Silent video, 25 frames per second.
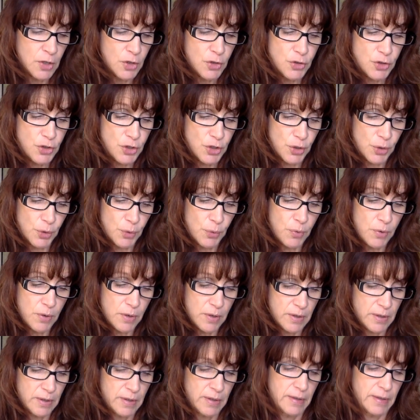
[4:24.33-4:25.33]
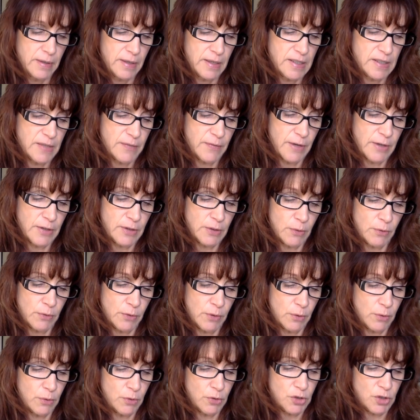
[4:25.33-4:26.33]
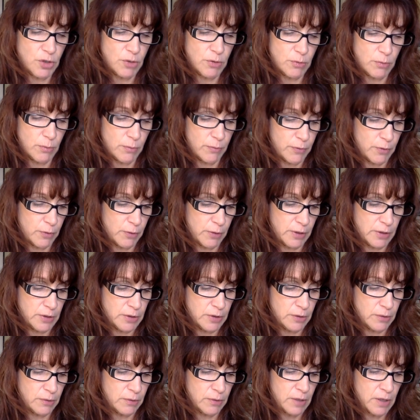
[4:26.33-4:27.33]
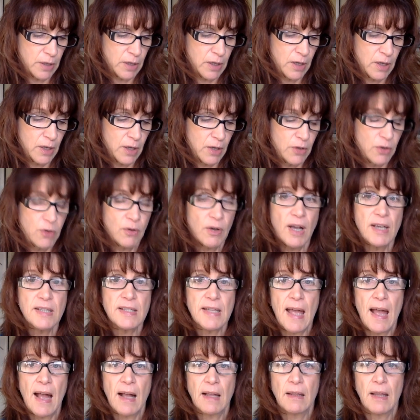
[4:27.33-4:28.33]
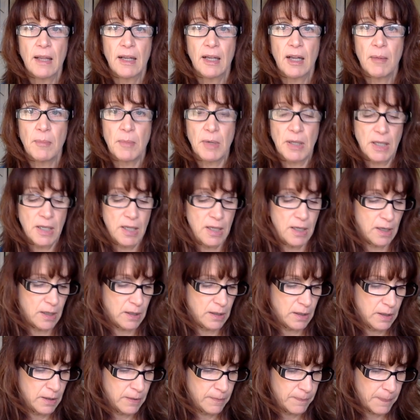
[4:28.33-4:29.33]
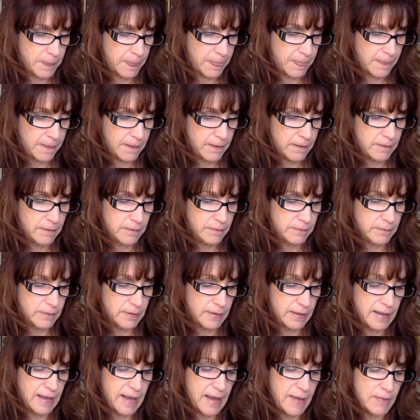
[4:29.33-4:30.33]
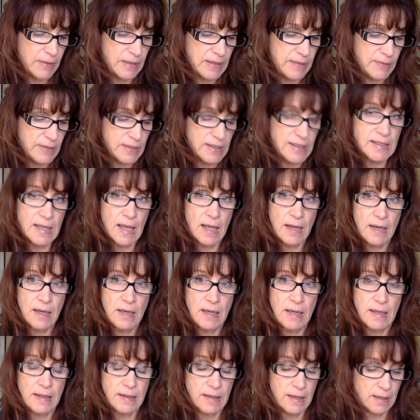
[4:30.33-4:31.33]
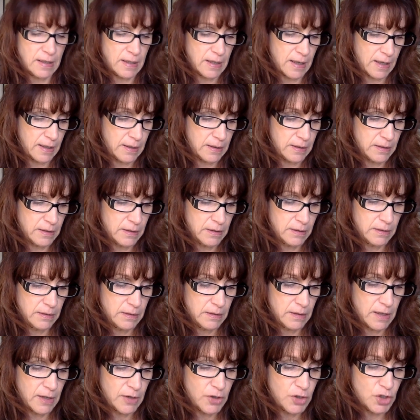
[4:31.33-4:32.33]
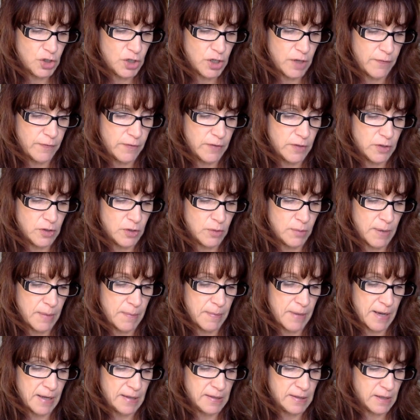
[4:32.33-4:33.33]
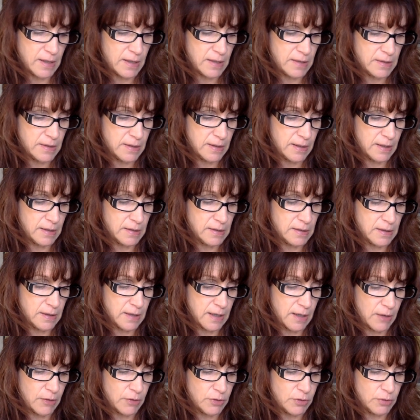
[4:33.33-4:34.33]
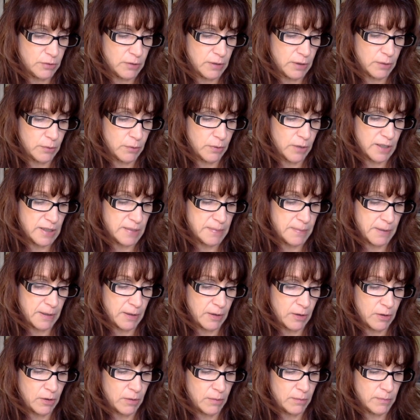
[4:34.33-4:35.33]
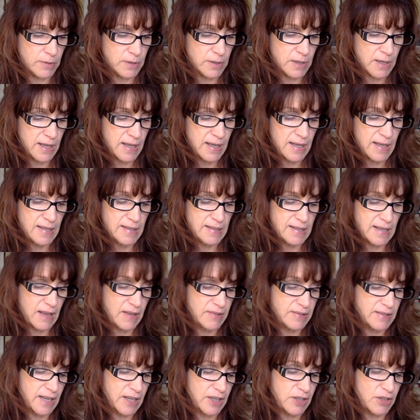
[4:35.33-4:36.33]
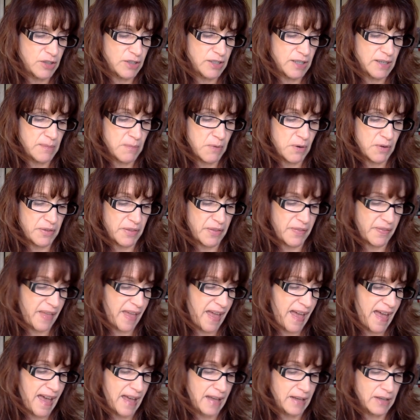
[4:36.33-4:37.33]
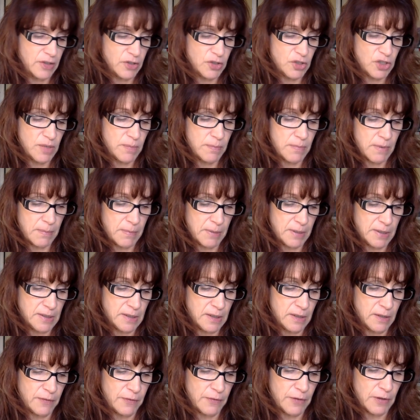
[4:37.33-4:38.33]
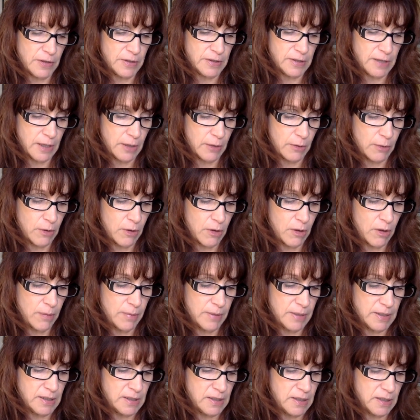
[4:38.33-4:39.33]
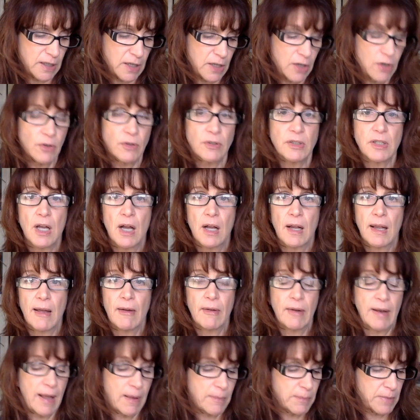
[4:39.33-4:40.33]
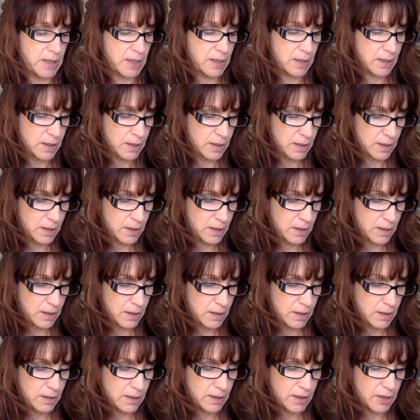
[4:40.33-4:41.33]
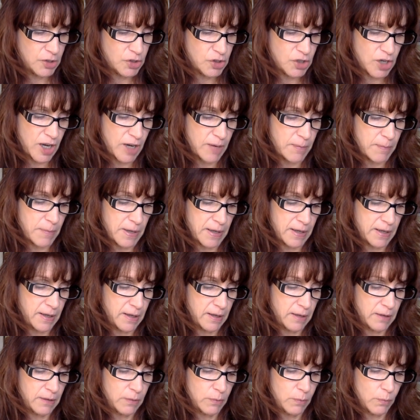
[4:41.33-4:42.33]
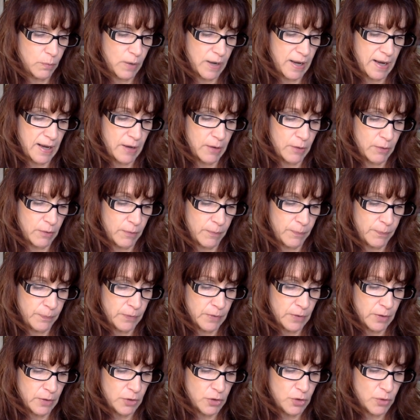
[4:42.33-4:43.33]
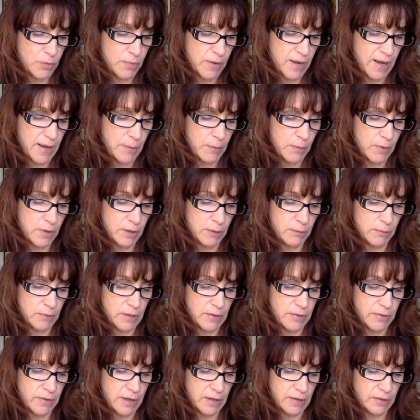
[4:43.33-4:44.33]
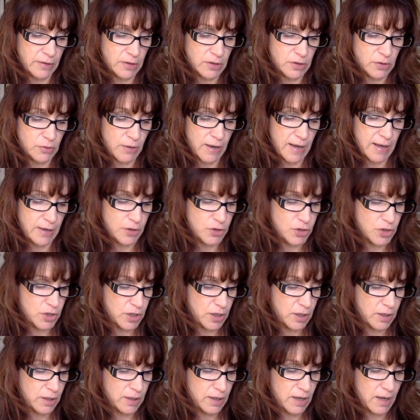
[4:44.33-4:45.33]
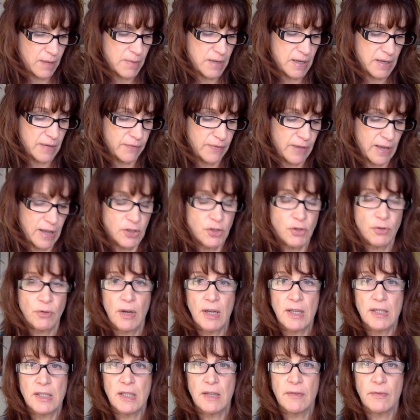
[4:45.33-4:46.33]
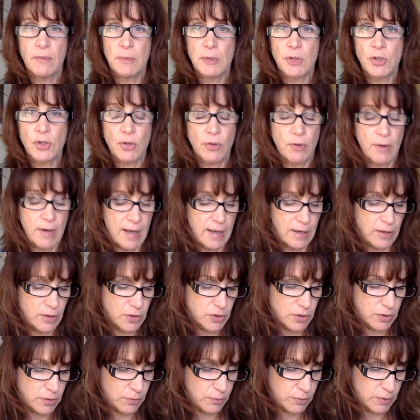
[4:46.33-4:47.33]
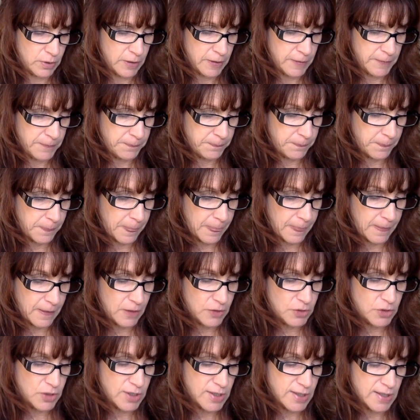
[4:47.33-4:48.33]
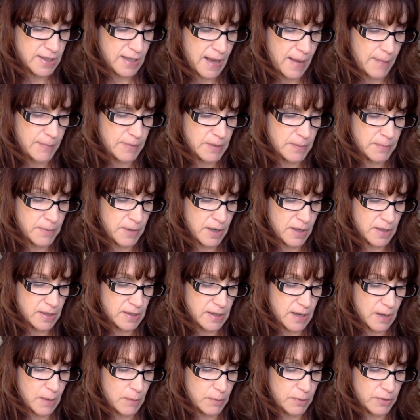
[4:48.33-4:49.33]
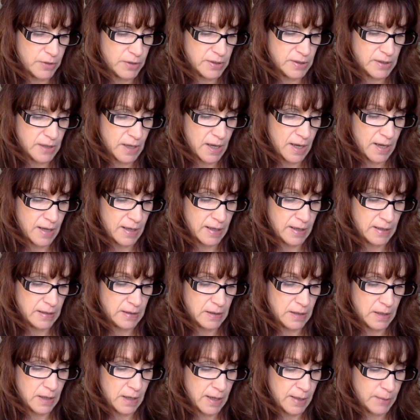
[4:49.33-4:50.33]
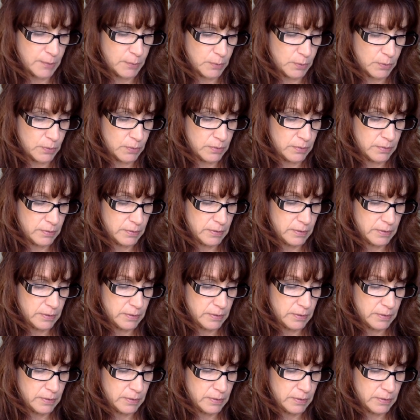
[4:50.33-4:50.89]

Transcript: Two? As if I don't know who she's referring to. You guys act like I'm a kid. I haven't even said anything yet. I shift so my backside is against the counter and cross my arms. Sounds like you did more than that, she mimics in a falsetto, all but sticking her tongue out at me. I shake my head. Wow, you might want to rethink the strategy. I mean, if that's your idea of a mature attitude. She slams the box down with a sigh and an eye roll.